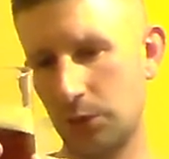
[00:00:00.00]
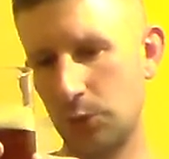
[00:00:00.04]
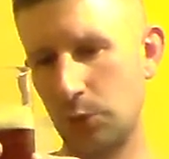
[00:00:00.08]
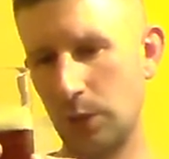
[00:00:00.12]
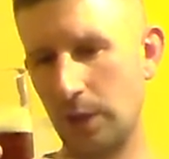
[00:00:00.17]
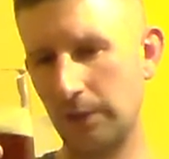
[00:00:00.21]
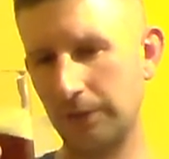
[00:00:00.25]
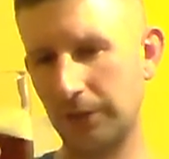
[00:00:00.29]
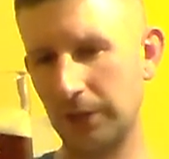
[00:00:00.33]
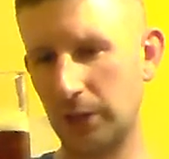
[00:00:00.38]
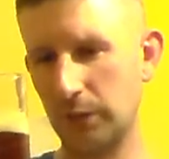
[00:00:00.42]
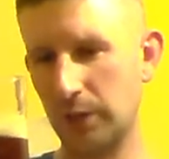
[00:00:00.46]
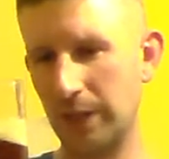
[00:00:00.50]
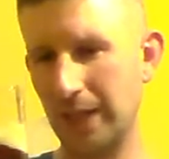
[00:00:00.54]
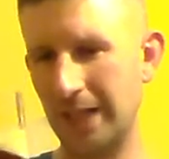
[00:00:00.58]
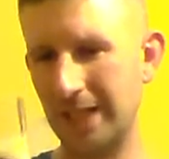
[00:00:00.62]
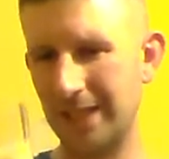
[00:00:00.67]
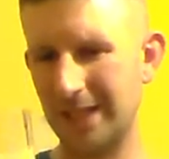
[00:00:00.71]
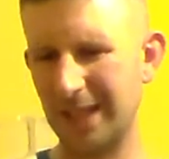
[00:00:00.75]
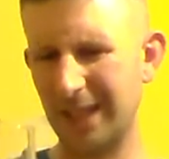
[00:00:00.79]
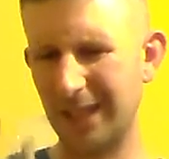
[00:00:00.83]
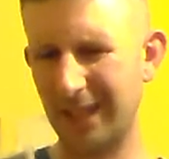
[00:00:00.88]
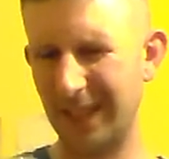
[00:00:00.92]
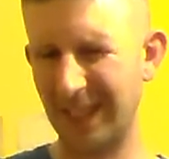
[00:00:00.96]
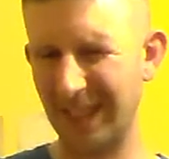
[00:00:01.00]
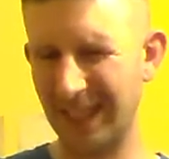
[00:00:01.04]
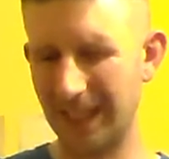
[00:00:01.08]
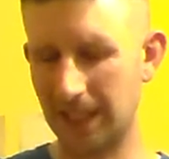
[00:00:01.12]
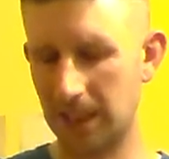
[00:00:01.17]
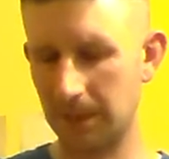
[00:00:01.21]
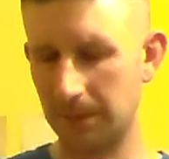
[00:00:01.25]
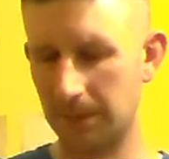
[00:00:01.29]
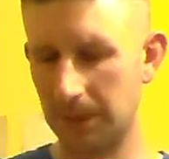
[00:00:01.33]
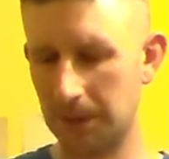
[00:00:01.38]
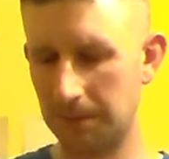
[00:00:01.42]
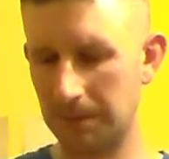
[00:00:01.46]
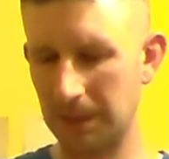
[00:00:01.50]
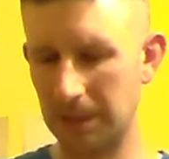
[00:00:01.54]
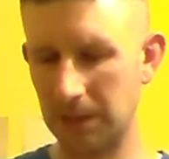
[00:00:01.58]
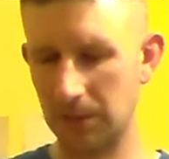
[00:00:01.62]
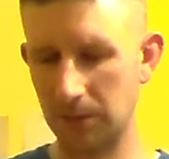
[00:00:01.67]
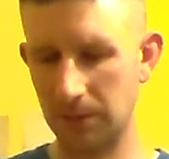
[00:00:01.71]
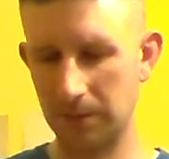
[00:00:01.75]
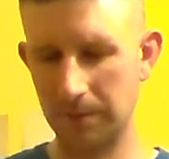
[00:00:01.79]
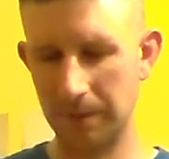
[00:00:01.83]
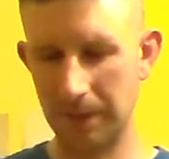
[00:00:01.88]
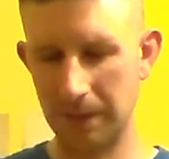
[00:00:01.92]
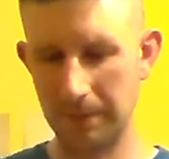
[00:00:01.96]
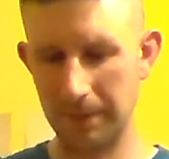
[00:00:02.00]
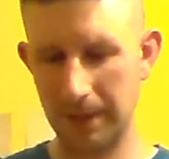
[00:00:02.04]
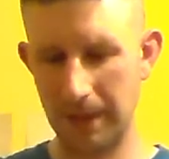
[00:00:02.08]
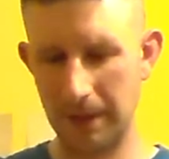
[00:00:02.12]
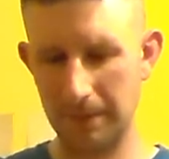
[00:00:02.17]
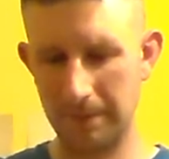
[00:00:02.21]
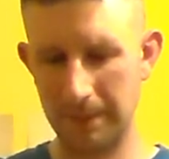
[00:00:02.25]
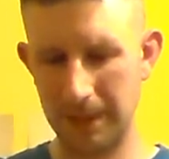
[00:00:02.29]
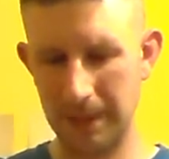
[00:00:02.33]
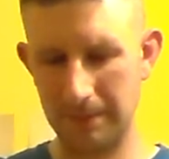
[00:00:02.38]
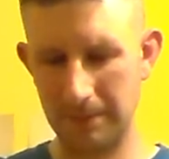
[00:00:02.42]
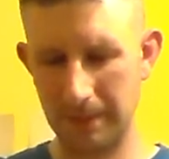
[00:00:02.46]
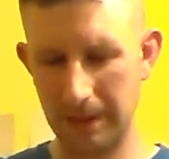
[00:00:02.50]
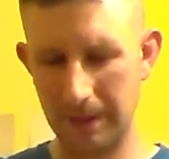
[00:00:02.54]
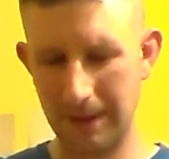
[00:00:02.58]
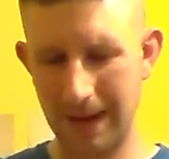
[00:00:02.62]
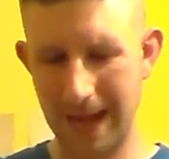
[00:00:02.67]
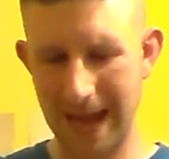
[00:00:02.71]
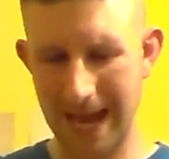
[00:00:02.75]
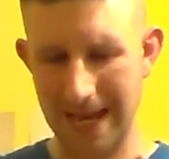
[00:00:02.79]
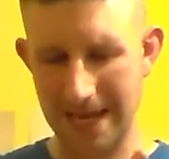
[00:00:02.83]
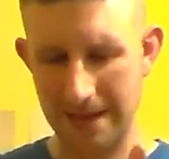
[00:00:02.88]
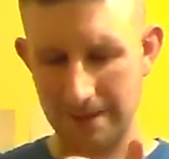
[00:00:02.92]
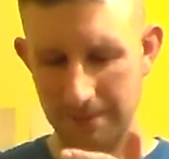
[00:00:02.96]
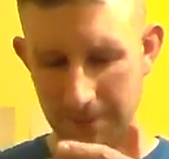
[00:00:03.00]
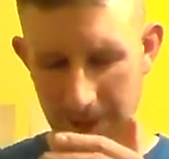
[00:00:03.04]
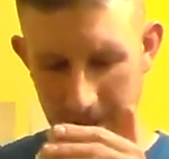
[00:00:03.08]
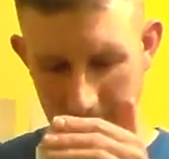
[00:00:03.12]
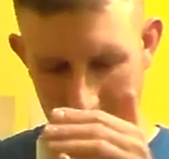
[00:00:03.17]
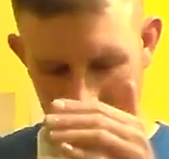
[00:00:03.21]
12 degrees and I think it could be doing with about 8,